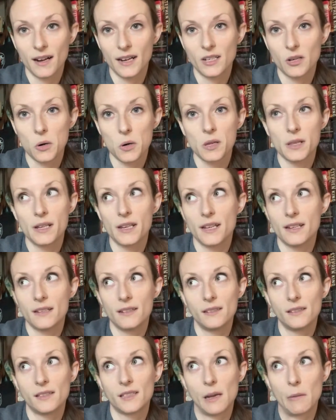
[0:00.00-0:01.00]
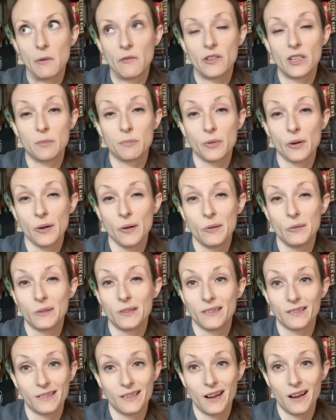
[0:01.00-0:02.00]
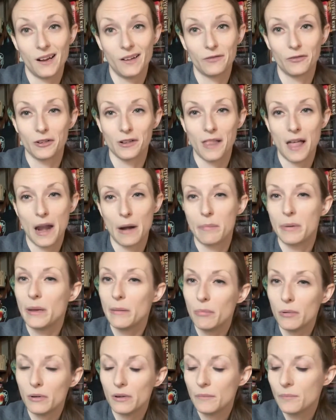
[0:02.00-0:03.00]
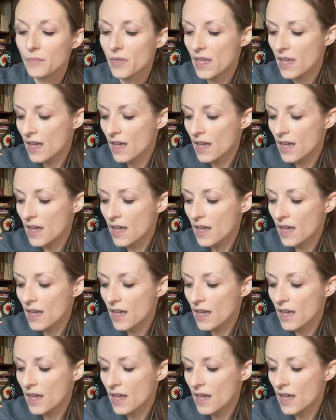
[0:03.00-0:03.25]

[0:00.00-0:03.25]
I totally get some of his prose is not for a lot of people,